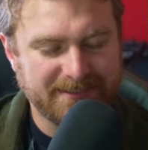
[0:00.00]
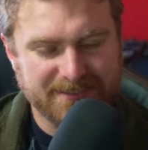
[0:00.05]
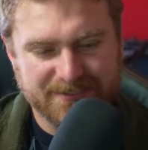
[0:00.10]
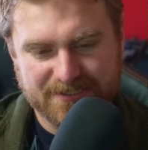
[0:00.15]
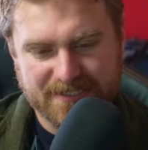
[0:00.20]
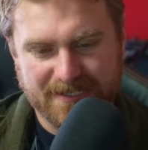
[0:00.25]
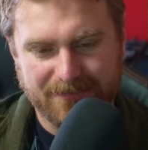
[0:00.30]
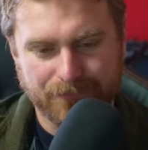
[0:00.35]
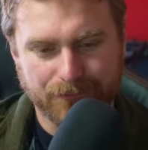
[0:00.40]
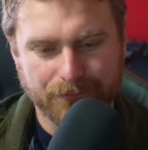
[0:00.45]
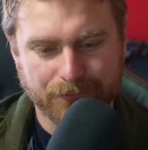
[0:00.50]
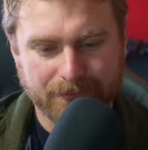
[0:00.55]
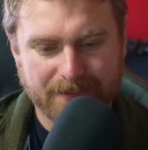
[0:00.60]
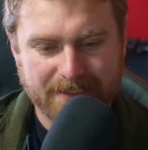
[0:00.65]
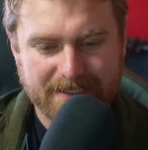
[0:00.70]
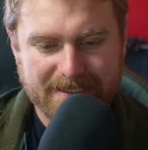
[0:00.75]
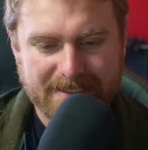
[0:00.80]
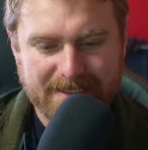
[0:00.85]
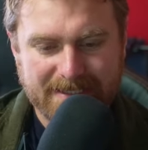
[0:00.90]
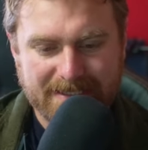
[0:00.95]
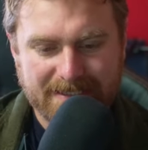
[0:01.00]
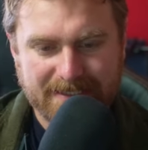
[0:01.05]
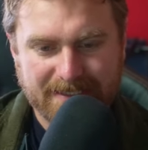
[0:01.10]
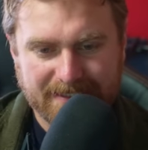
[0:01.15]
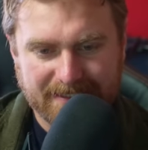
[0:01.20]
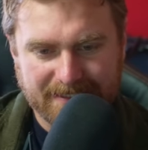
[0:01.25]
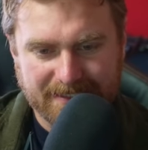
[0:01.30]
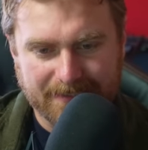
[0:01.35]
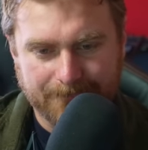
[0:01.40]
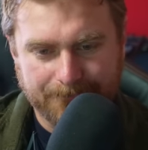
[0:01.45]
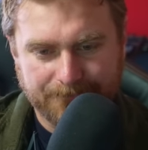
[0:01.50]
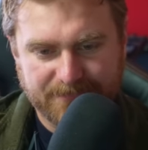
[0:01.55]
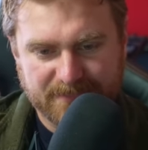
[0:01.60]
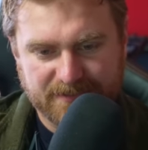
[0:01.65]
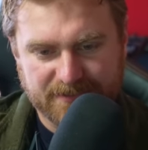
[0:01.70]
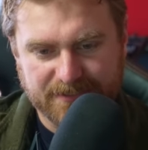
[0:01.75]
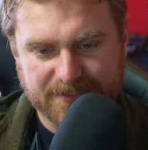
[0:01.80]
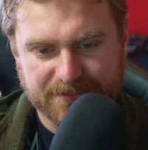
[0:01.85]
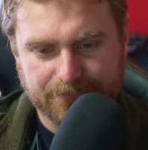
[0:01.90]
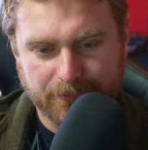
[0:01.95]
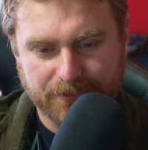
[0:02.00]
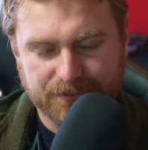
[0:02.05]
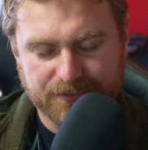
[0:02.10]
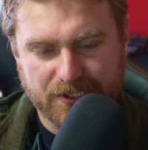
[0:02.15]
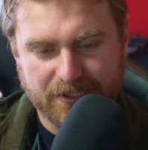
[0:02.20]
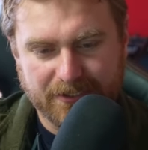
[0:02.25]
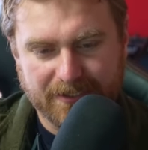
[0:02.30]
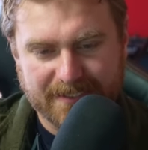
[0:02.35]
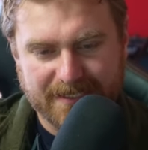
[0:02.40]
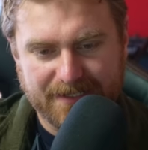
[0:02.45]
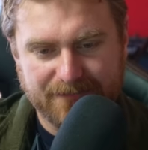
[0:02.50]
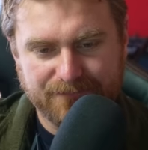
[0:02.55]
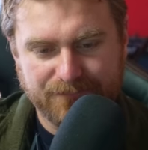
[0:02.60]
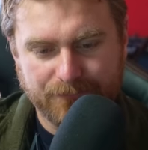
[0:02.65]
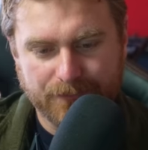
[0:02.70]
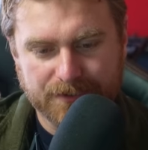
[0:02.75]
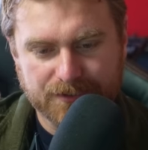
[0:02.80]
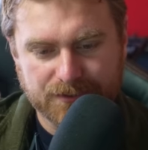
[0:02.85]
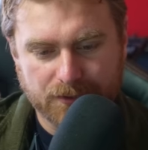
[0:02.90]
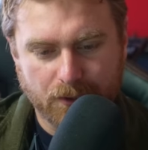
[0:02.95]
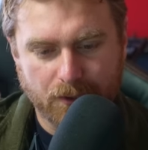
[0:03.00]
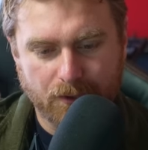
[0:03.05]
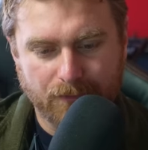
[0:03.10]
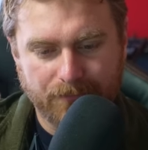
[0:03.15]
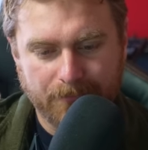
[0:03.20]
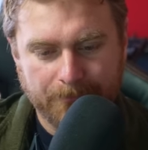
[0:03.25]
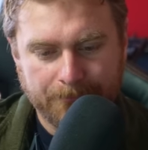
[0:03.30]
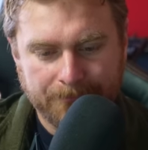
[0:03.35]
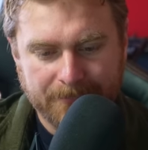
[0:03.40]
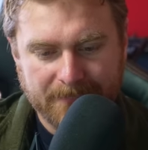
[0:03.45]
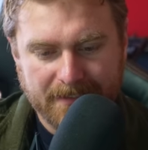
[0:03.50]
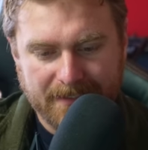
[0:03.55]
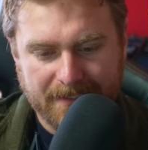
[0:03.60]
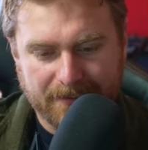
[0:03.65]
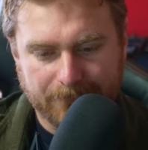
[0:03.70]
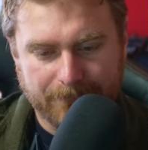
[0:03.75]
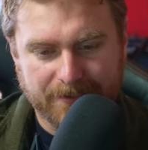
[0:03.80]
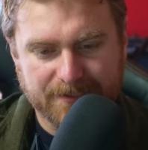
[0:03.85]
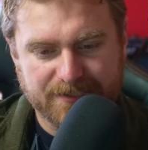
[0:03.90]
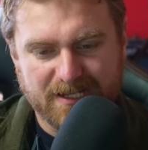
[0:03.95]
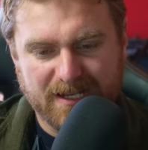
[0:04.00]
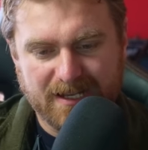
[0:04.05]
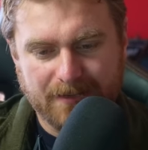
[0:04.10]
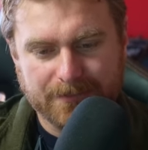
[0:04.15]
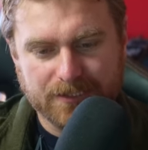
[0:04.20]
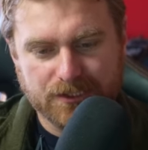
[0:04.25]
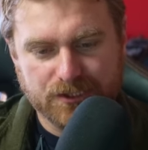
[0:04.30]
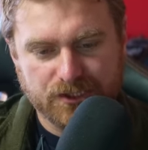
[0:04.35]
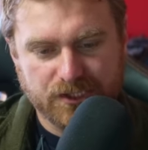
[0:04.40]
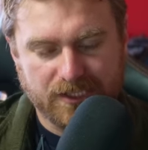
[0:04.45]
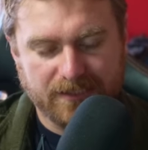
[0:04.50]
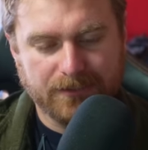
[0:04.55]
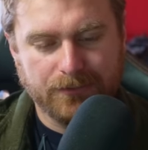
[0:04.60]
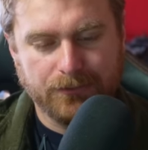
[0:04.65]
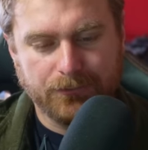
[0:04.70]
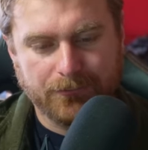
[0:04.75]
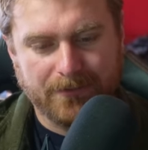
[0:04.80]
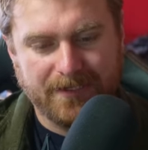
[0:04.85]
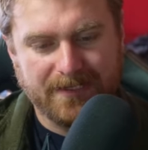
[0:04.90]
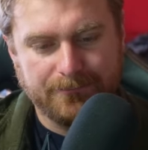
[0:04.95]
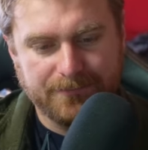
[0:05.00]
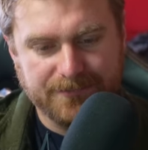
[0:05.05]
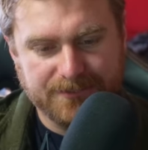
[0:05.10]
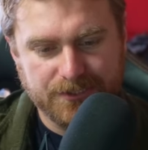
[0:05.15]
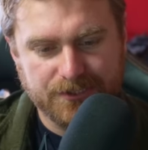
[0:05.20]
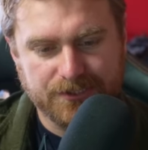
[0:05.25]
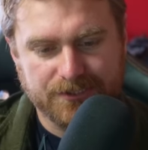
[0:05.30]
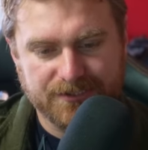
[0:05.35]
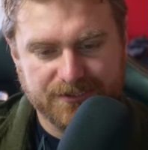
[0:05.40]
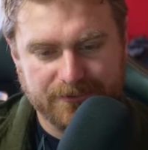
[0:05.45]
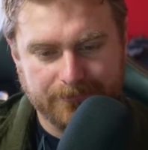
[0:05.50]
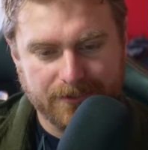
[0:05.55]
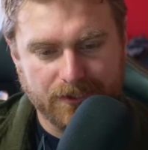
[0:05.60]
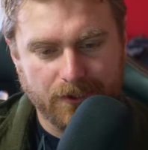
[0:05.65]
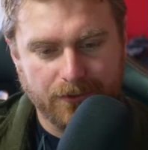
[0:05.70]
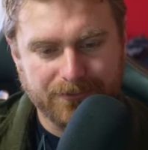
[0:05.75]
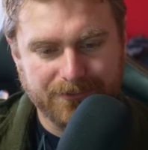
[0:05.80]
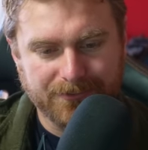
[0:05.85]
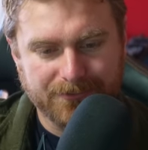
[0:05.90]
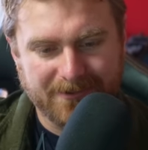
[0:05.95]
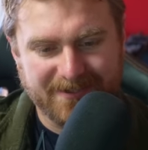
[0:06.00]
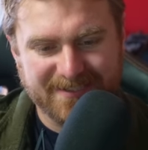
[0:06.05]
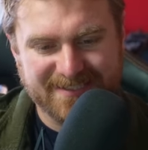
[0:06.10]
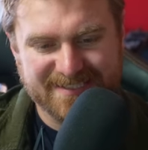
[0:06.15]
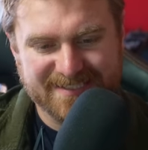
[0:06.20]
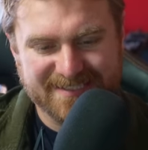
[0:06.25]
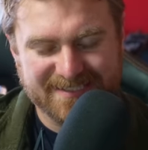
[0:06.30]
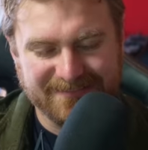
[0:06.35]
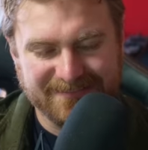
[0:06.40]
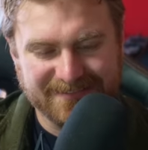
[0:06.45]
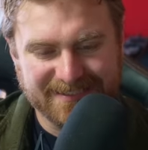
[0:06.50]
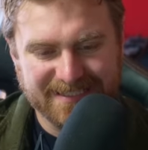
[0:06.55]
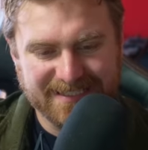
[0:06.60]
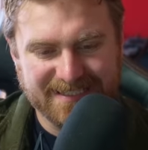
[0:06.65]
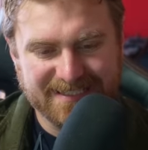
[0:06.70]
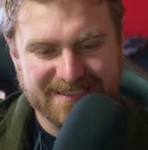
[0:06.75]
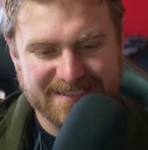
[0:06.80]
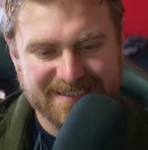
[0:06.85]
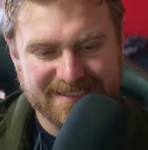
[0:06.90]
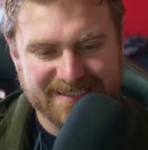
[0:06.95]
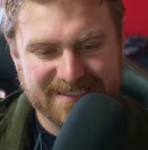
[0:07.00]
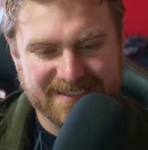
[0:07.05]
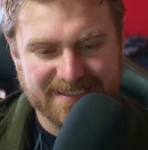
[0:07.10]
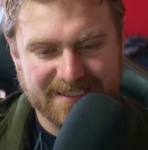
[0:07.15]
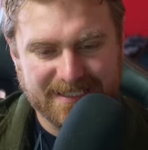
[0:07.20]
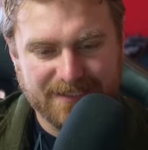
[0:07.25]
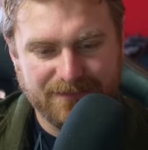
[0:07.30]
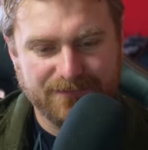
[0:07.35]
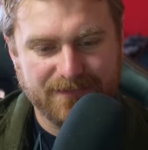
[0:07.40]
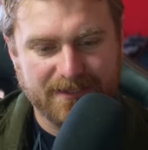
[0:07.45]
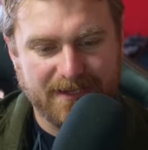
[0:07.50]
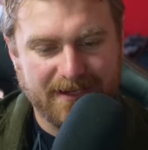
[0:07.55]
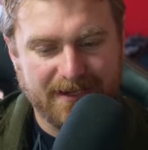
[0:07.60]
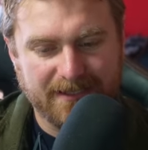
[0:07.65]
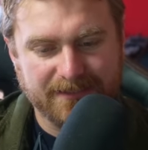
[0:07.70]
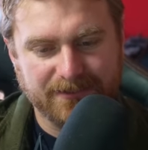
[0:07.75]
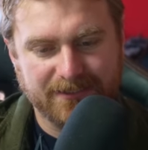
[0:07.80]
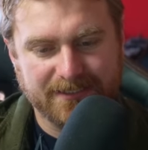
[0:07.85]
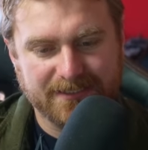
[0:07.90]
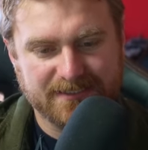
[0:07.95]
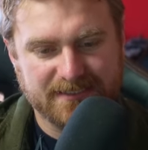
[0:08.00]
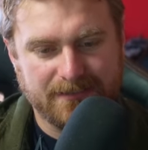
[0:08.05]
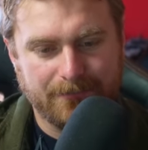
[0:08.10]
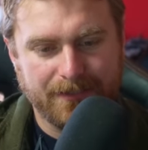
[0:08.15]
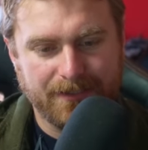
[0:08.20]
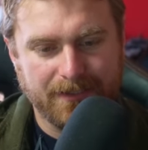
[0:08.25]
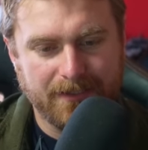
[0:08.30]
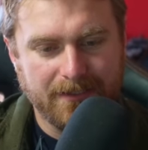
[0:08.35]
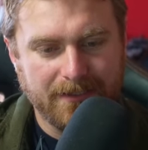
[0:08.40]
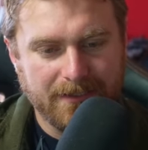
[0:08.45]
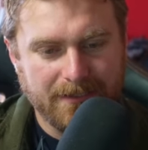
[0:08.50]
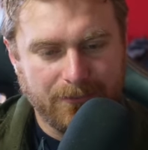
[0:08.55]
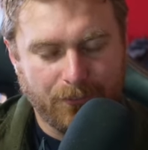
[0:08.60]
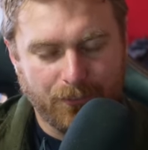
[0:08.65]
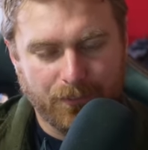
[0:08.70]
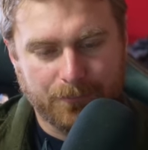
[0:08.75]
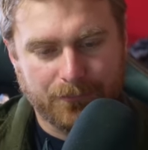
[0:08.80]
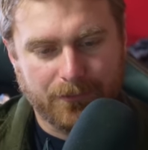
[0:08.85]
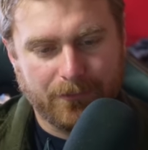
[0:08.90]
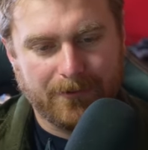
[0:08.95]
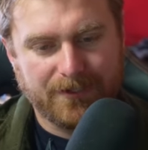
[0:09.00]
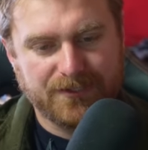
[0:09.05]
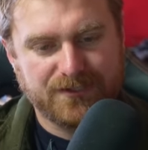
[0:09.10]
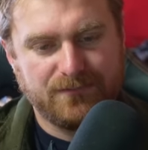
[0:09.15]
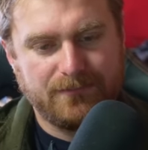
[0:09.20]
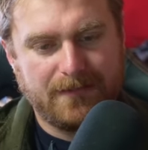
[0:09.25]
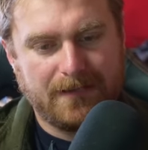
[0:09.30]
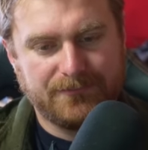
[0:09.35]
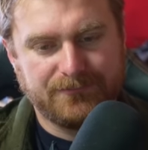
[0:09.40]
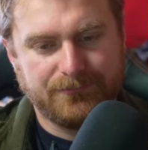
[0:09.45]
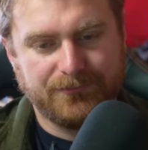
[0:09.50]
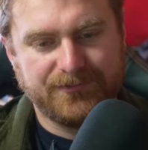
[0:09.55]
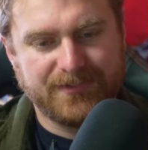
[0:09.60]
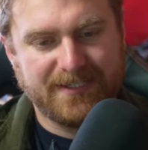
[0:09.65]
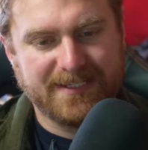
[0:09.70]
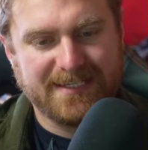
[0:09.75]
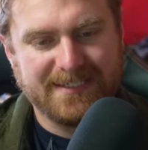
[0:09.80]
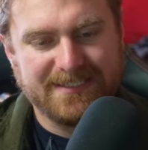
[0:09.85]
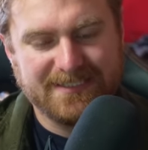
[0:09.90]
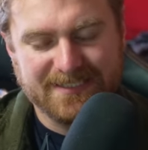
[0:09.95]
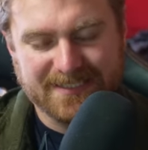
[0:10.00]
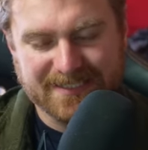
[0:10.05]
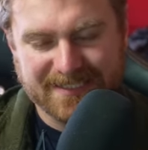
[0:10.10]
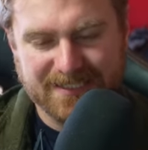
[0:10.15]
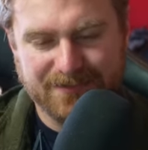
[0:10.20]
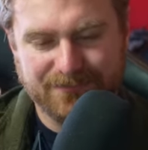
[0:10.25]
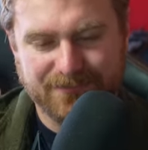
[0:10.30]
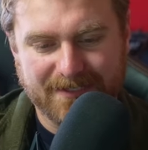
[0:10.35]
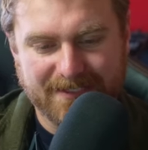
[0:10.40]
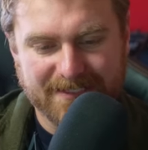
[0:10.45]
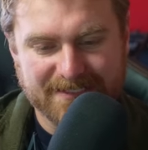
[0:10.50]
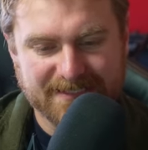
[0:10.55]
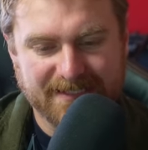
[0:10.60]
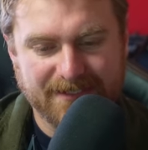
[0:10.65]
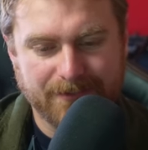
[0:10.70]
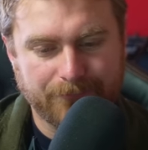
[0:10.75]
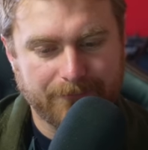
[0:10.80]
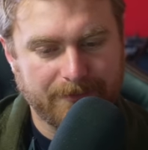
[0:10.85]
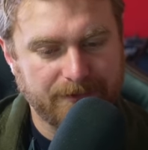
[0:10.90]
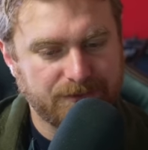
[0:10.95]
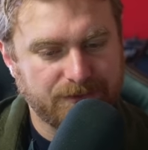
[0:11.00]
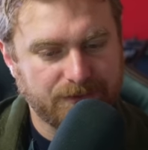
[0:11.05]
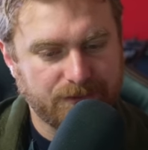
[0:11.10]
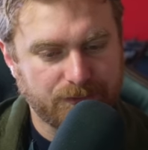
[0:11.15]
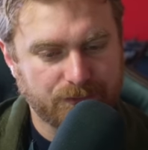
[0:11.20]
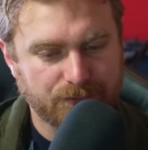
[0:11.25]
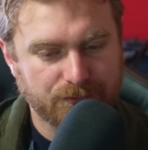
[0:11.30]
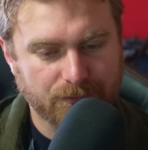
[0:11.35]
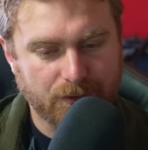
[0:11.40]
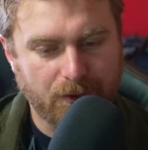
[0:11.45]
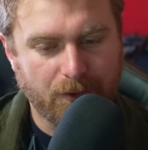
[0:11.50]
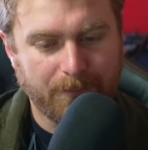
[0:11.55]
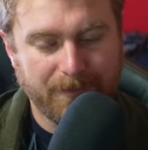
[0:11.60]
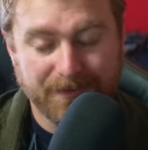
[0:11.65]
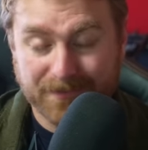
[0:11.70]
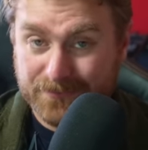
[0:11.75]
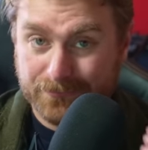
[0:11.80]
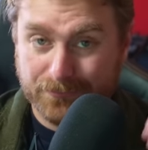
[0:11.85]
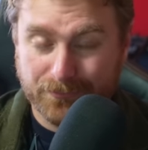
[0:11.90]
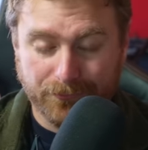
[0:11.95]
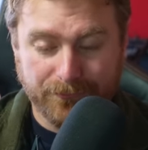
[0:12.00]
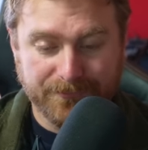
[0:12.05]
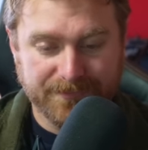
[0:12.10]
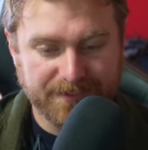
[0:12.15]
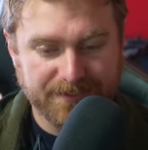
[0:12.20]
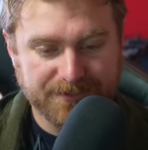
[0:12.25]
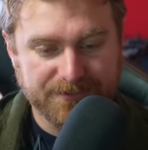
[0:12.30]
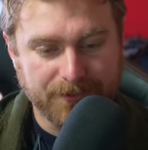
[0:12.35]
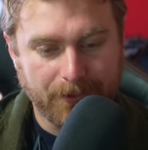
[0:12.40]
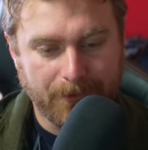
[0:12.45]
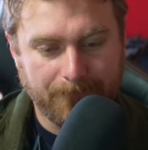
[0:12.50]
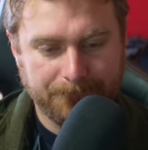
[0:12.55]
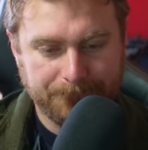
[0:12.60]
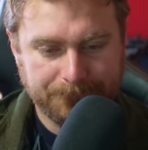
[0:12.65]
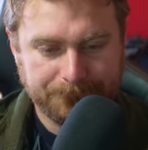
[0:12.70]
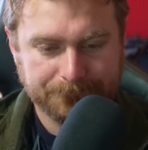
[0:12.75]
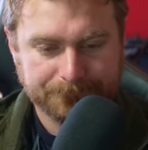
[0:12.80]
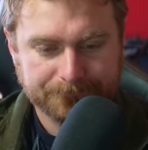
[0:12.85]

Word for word: So let's just have a look here. So this was geolocated footage of uh, Russian army shelling Ukrainian positions. So we know Ukraine is still in Sinkivka, unlike some other, or well, the pro-Russian maps will say Sinkivka is under Russian control, but this proves it's not.